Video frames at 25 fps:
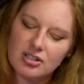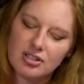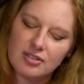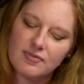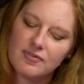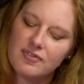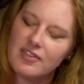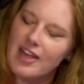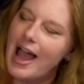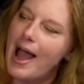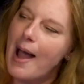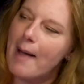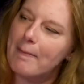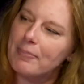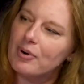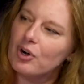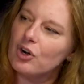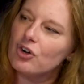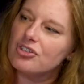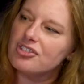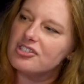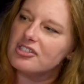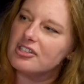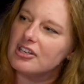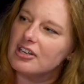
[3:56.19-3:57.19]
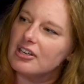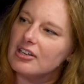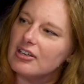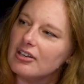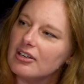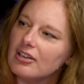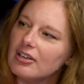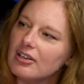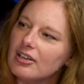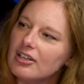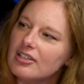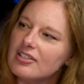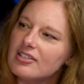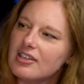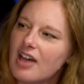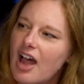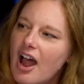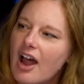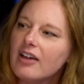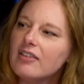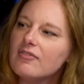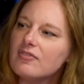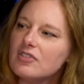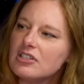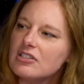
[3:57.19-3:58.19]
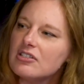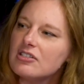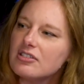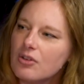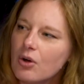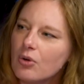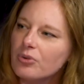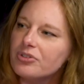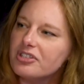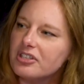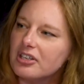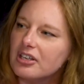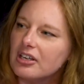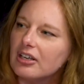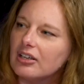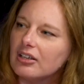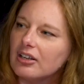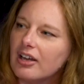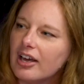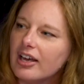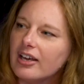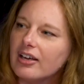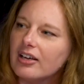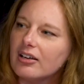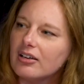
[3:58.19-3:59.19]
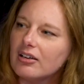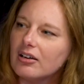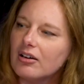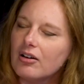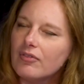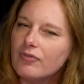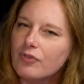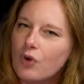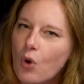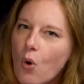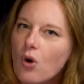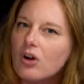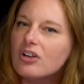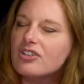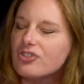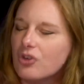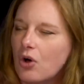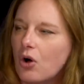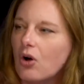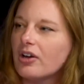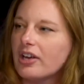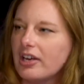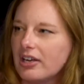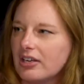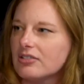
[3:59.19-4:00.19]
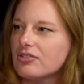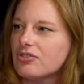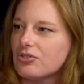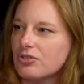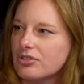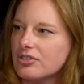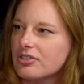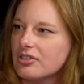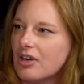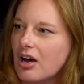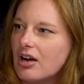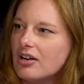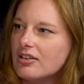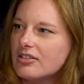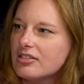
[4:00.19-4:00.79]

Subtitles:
of that person. Yeah. It's kind of insulting. Yeah. Like, of course all cancer sucks.